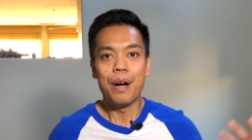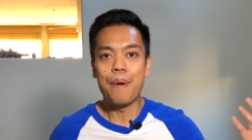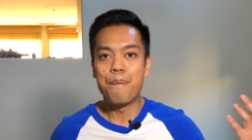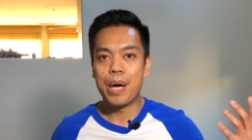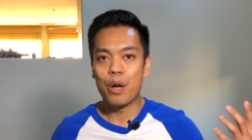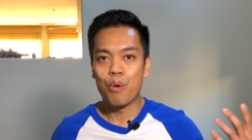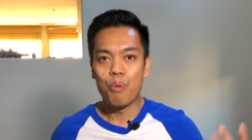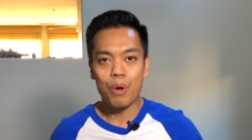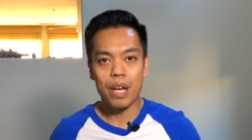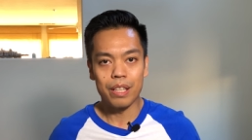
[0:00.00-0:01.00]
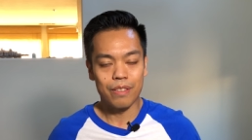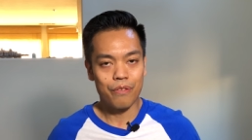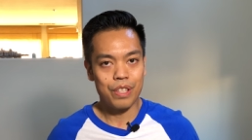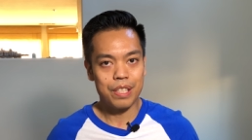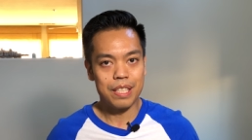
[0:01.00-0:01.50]
about health and
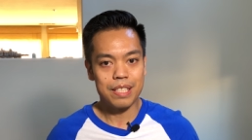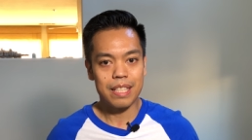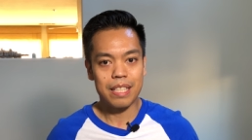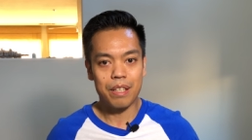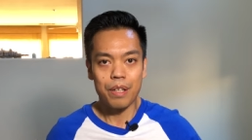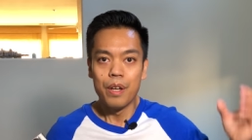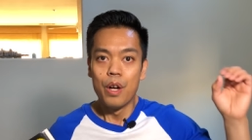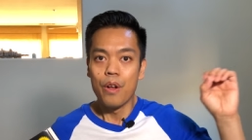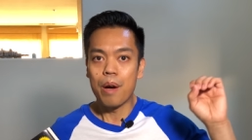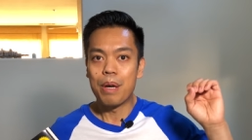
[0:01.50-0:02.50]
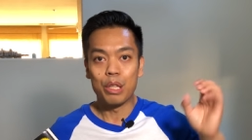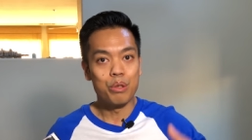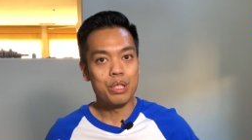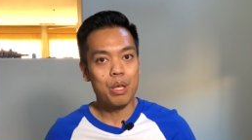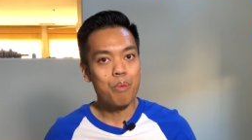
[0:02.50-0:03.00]
fitness that are about
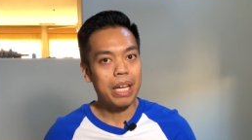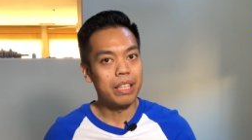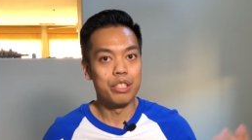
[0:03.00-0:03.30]
losing weight.